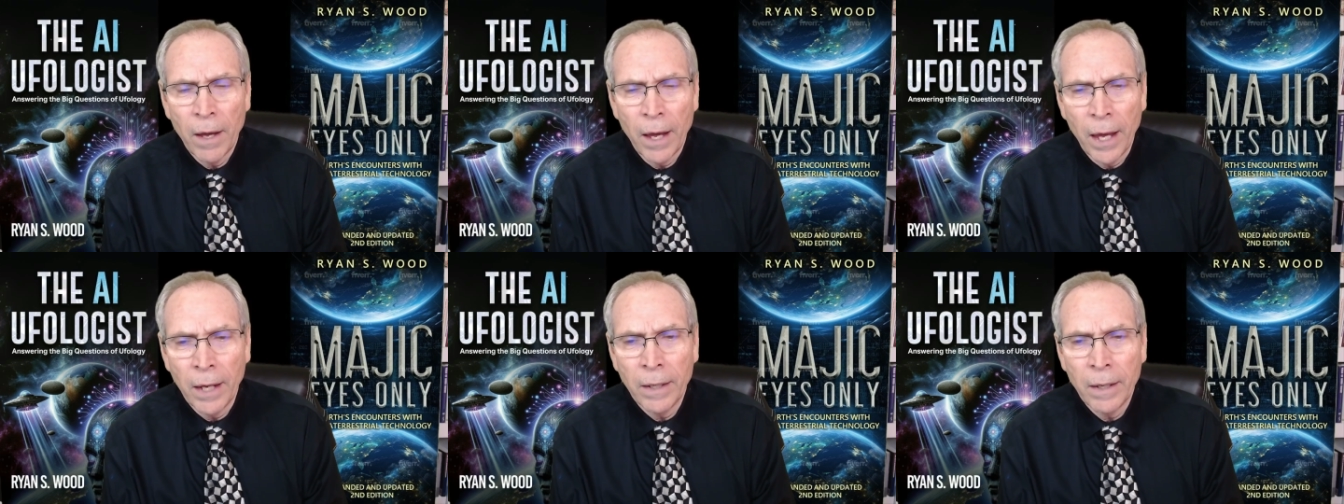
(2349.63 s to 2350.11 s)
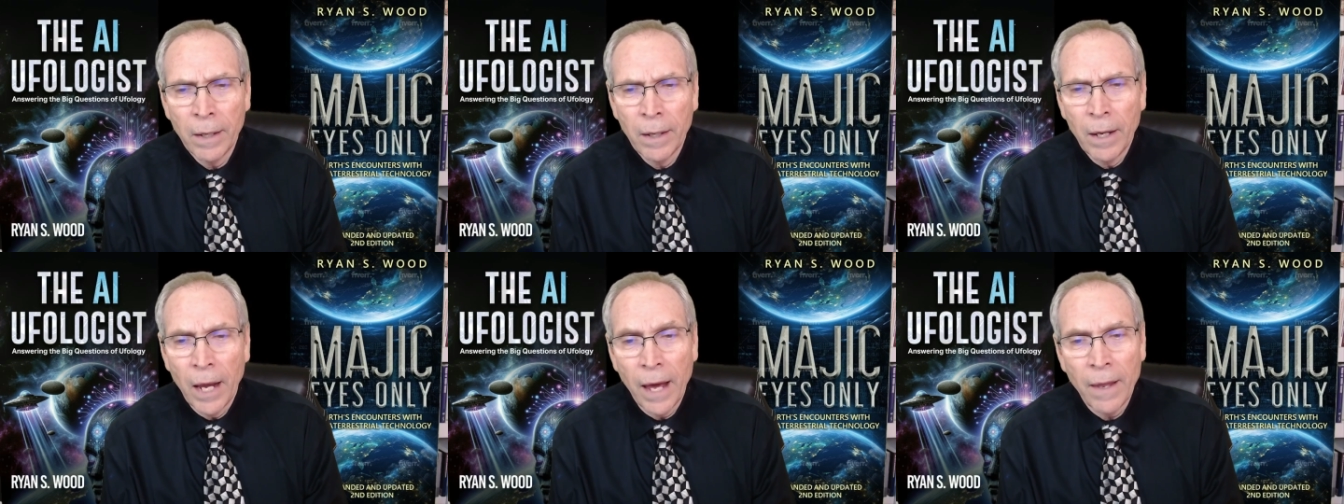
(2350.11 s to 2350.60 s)
And
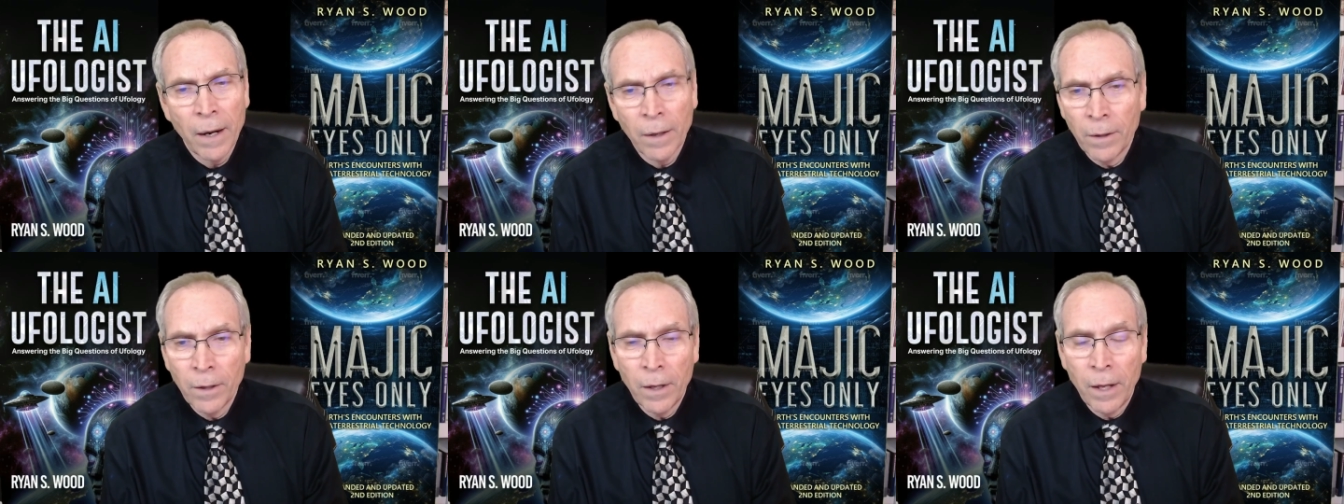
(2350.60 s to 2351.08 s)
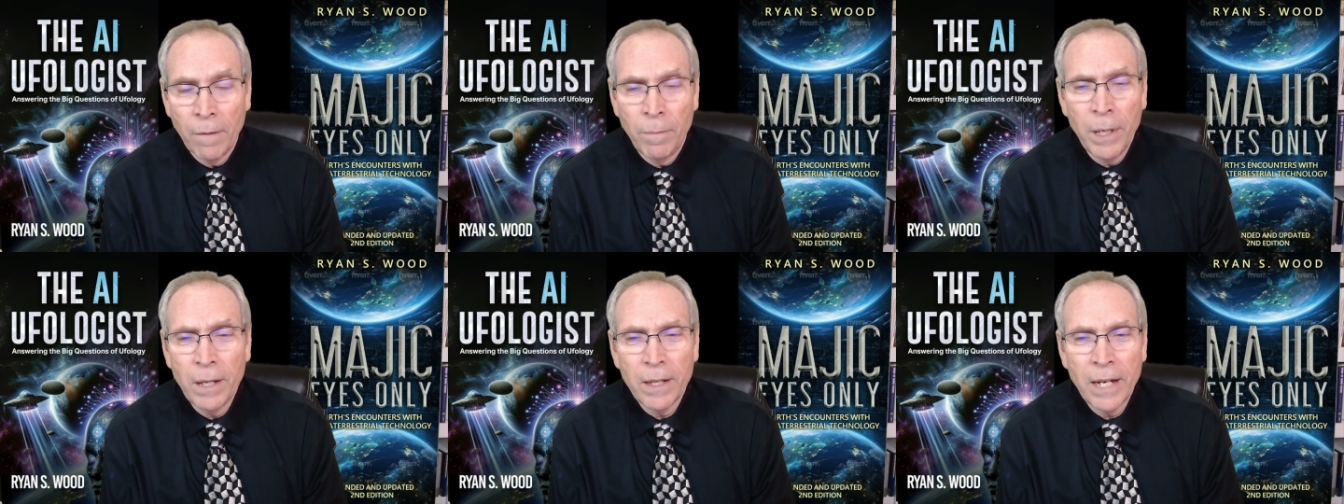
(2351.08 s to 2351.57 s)
I've
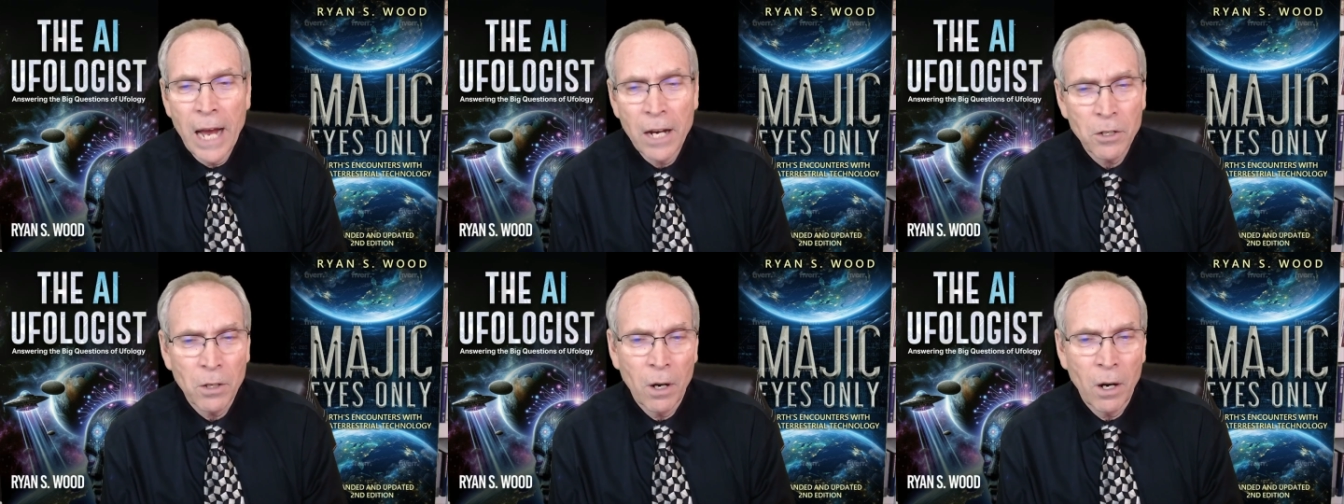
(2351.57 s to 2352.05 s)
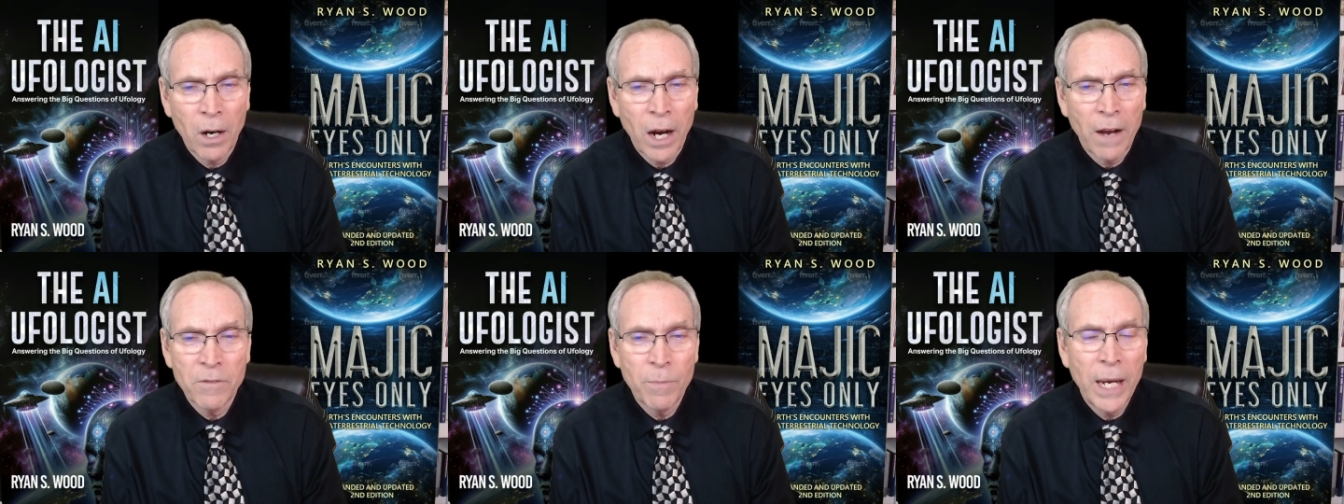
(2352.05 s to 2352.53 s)
been to the National
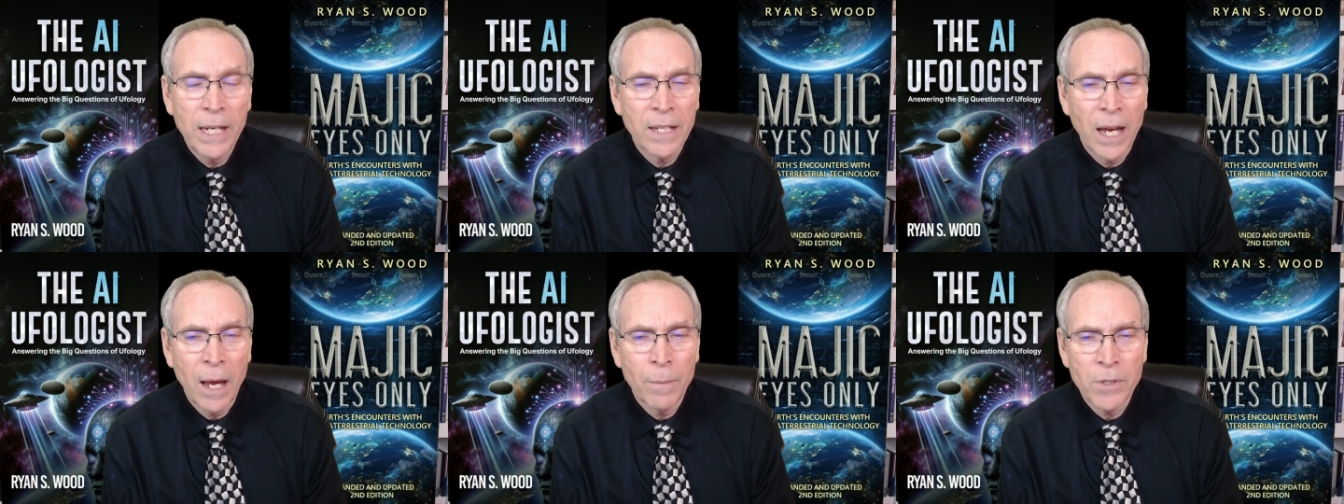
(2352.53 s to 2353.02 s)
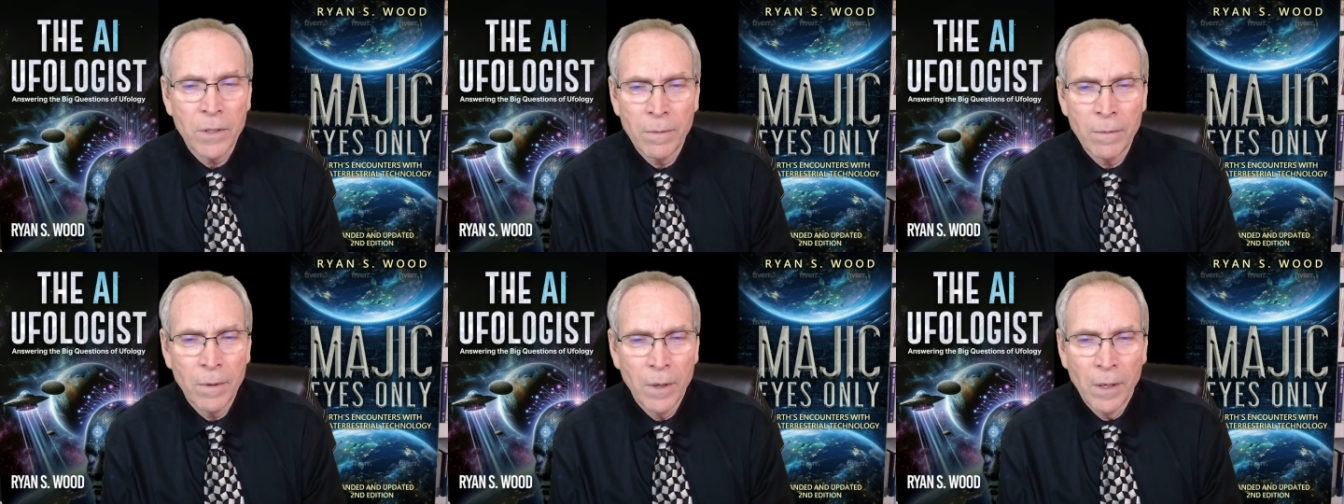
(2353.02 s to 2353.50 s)
Archives many times, and
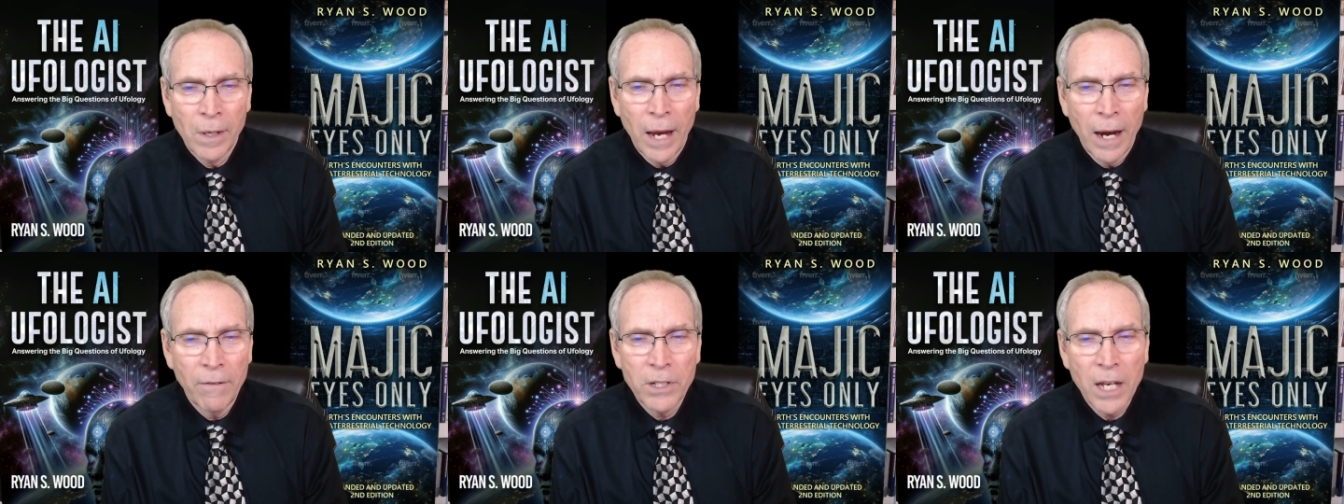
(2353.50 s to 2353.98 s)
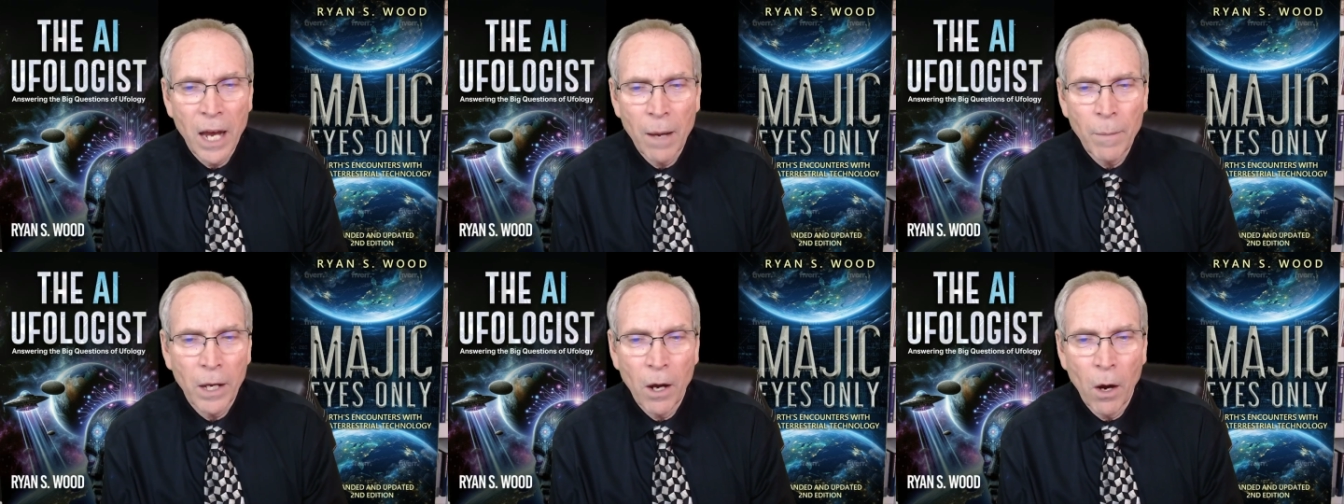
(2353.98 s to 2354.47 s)
every time
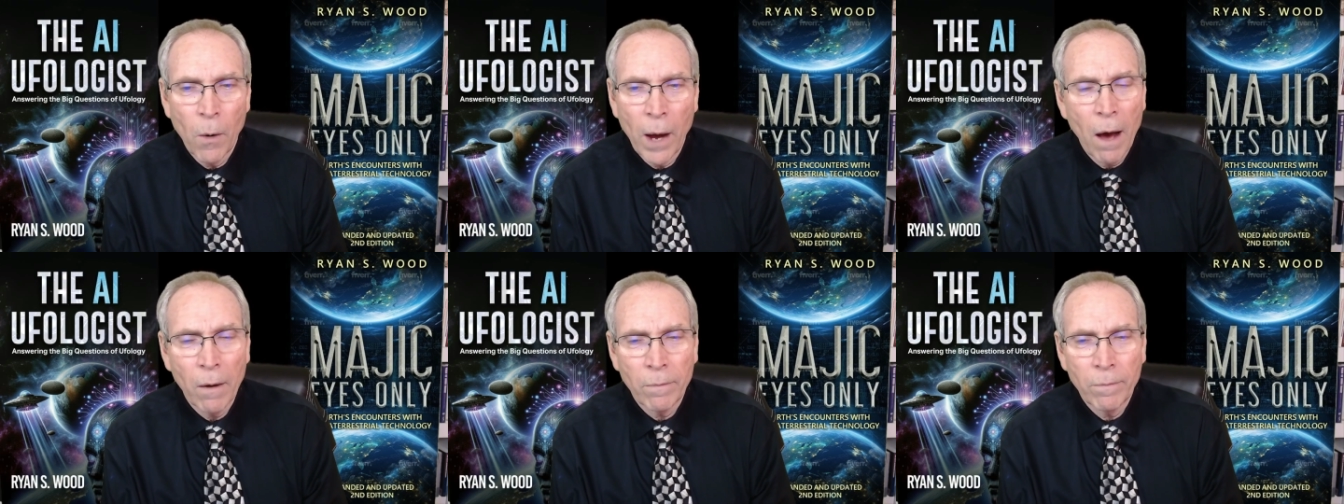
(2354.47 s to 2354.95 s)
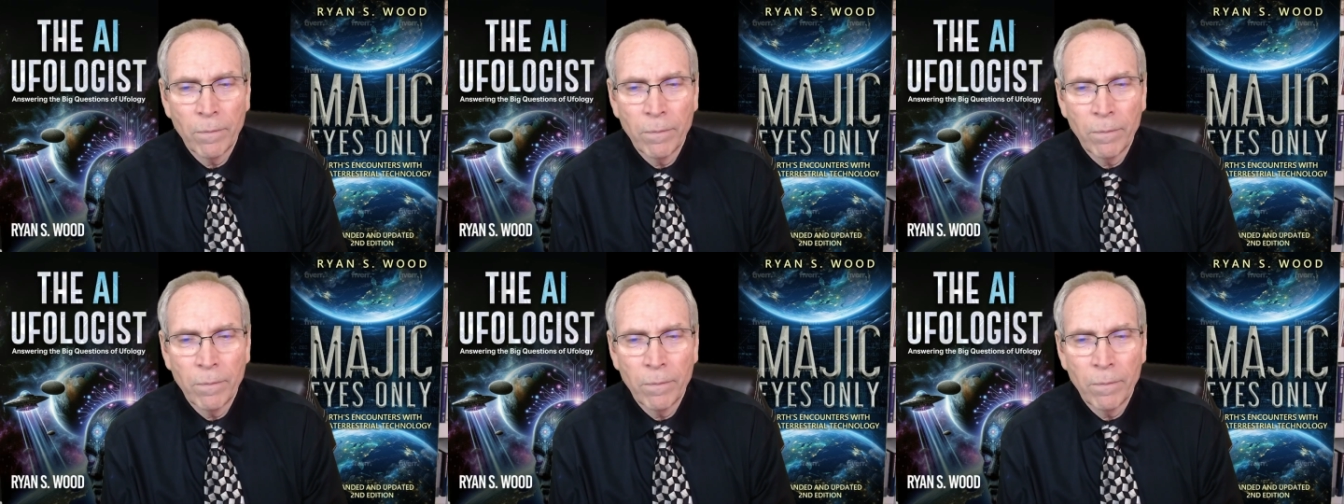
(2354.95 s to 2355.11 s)
I go out,